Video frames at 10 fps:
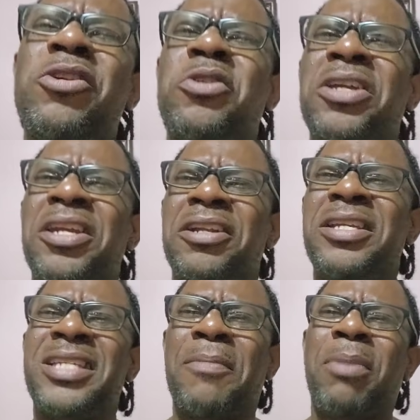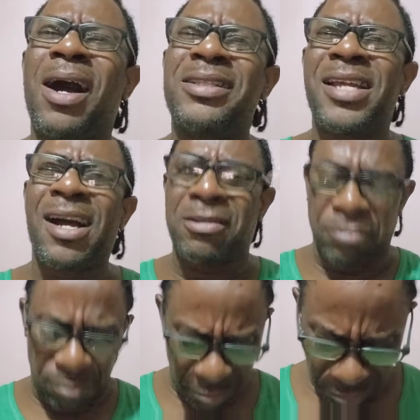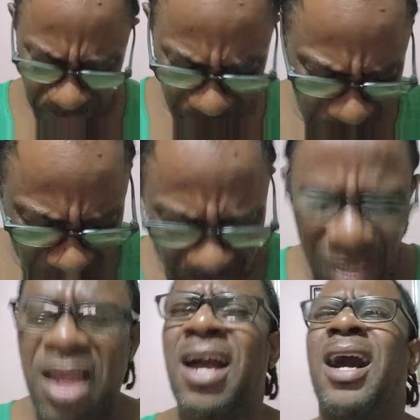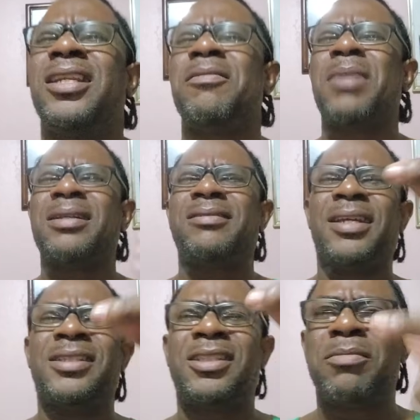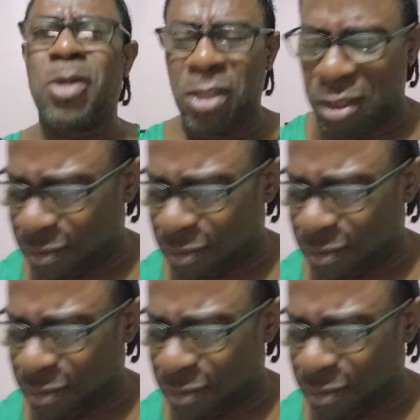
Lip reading: you hear this part here, I demand testimony.